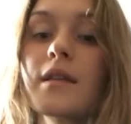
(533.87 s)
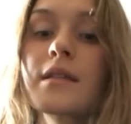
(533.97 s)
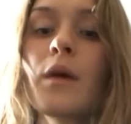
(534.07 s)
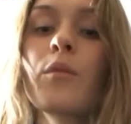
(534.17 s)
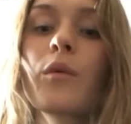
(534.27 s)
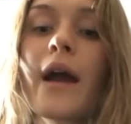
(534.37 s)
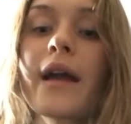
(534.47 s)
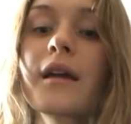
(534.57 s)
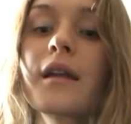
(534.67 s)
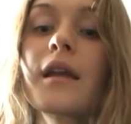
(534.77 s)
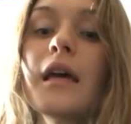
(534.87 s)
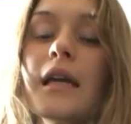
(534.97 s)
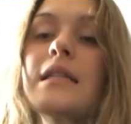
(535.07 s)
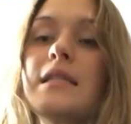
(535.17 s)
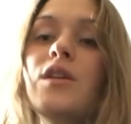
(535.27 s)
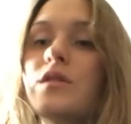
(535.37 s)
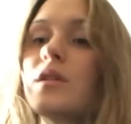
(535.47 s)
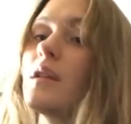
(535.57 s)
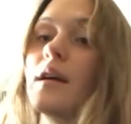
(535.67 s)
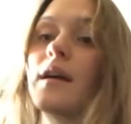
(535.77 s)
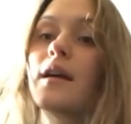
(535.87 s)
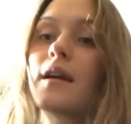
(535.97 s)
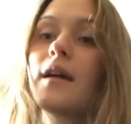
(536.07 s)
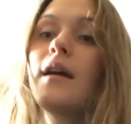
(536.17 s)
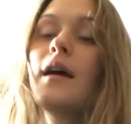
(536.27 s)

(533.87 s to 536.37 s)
Somewhere where I could continue to learn.